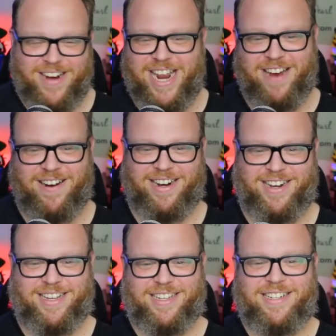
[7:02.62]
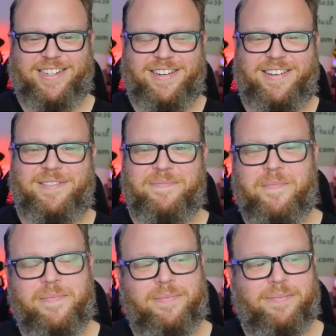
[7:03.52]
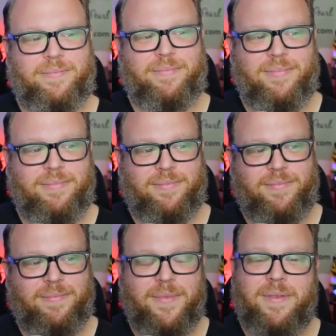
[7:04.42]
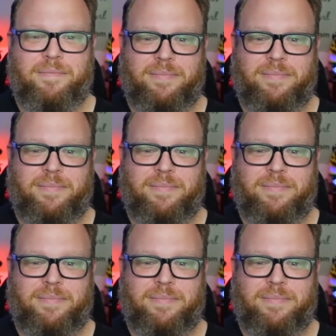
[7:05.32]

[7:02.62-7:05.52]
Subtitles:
No words are spoken by the person on screen.